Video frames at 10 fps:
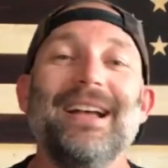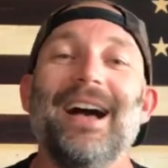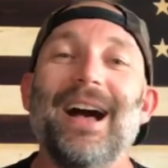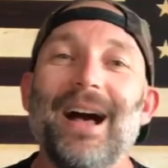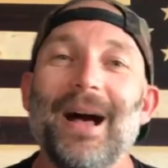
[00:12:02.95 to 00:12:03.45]

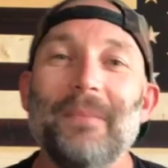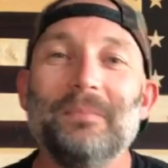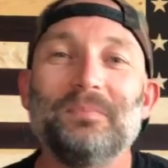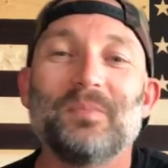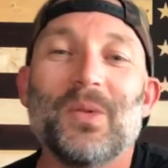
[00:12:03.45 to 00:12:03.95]

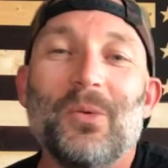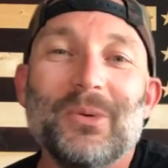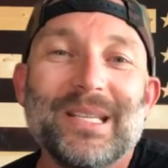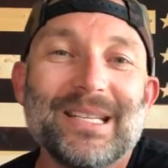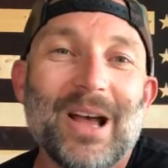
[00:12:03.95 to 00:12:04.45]
What
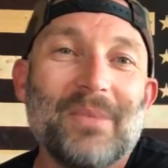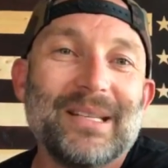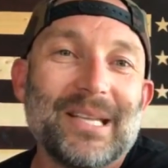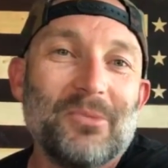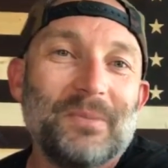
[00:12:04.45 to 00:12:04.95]
was this comment?
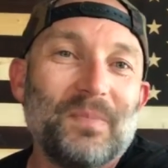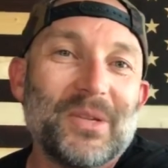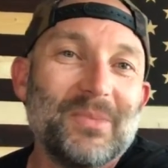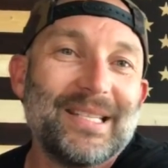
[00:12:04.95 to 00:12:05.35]
Someone